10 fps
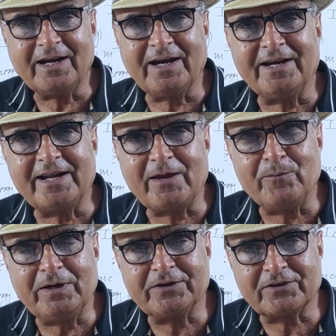and I
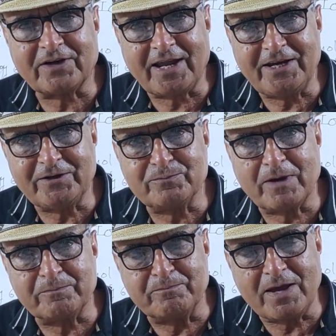will try
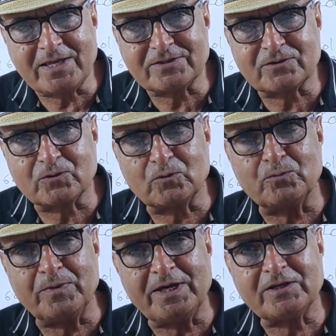my best to
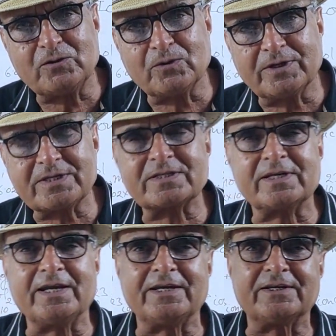make you
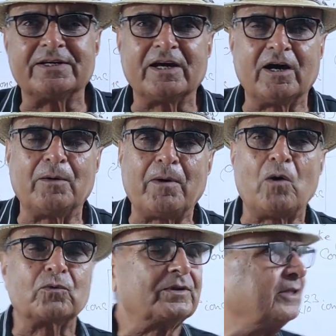understand about